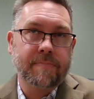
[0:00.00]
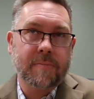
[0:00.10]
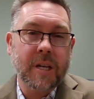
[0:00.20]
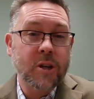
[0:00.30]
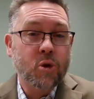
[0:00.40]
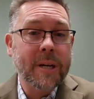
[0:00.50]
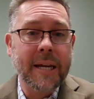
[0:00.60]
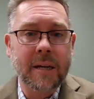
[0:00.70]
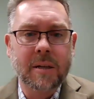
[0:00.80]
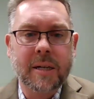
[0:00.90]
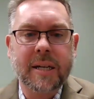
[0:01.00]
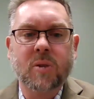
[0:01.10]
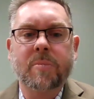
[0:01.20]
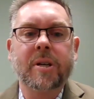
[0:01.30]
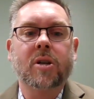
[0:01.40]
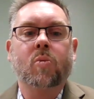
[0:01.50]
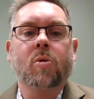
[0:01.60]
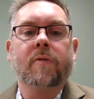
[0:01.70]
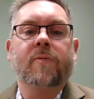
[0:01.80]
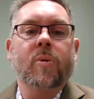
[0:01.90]
intriguing, I guess would be a good
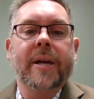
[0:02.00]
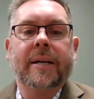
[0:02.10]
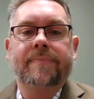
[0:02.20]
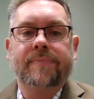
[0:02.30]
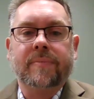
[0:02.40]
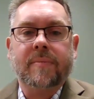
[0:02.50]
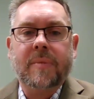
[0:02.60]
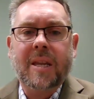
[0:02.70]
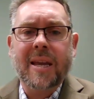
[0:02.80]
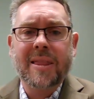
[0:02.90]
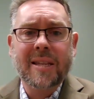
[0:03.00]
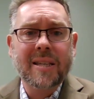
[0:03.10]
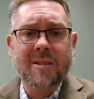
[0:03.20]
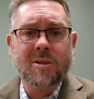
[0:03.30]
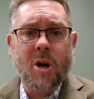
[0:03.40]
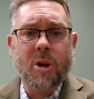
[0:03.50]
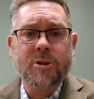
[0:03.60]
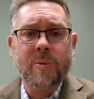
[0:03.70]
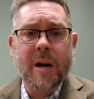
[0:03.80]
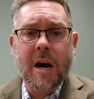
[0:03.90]
word for that. I think this is
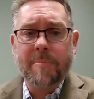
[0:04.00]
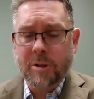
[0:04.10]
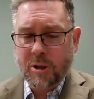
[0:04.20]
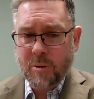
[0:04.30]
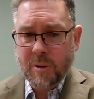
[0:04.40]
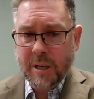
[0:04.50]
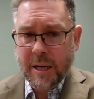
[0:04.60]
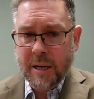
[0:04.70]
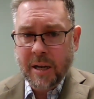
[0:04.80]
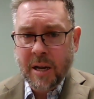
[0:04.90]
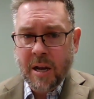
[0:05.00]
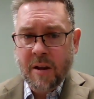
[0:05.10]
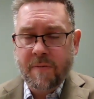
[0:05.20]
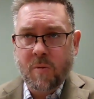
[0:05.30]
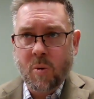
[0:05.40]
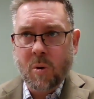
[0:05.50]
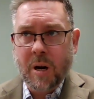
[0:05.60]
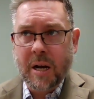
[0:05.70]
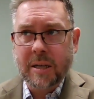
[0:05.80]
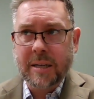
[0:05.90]
also an opportunity for
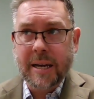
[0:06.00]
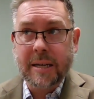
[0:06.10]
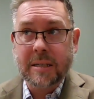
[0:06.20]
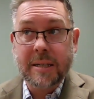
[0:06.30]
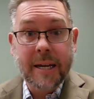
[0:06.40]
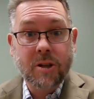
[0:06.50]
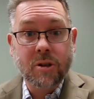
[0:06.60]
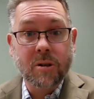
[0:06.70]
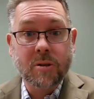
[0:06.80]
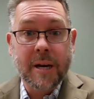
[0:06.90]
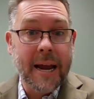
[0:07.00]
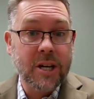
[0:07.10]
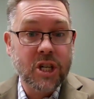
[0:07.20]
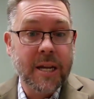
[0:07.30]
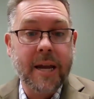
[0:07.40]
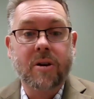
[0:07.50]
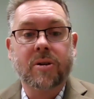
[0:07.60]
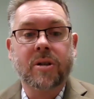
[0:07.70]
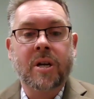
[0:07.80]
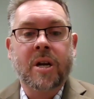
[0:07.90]
us as teachers and
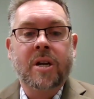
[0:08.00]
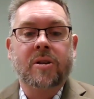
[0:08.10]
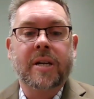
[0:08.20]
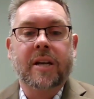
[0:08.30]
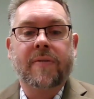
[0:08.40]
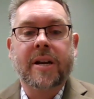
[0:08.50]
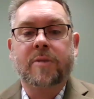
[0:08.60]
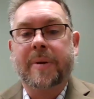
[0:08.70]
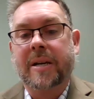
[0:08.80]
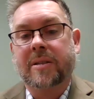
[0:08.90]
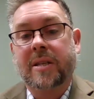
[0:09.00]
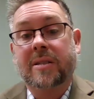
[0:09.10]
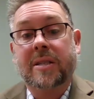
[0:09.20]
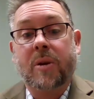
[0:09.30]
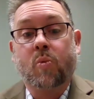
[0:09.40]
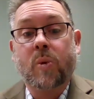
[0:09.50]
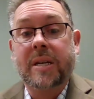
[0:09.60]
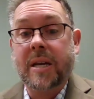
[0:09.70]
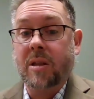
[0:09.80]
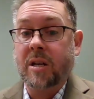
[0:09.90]
educators to take advantage, because this is a
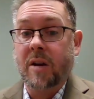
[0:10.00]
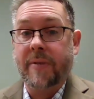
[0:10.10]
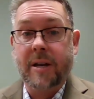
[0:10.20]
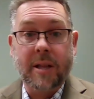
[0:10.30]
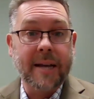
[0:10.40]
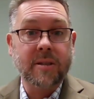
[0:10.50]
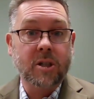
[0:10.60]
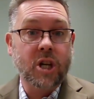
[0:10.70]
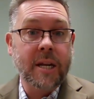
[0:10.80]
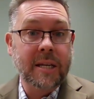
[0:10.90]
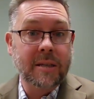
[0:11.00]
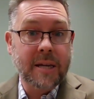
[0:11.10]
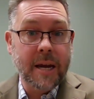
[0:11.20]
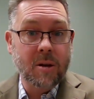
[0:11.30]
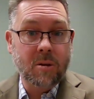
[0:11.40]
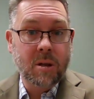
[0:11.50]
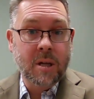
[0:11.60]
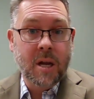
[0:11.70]
retelling of a classic Chinese tale,